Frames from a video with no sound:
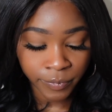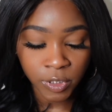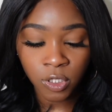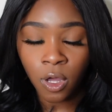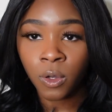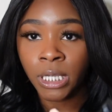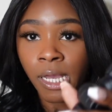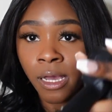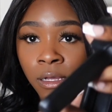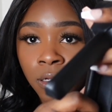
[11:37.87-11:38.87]
so
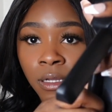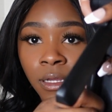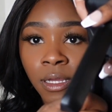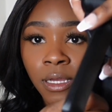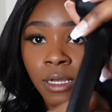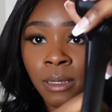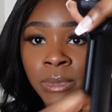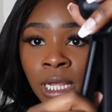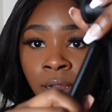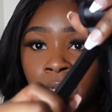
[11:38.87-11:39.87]
yeah, comes out